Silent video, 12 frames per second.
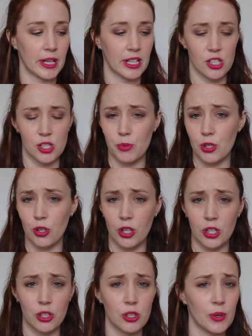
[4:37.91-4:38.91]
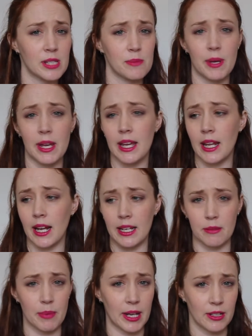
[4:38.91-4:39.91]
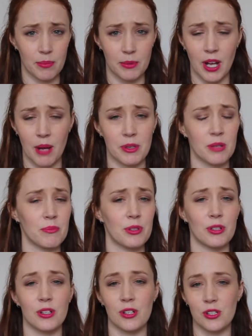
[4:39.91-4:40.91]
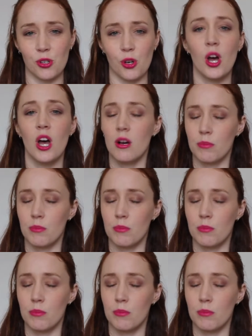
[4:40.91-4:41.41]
I can just put it on a USB and I can back it up on a couple of computers or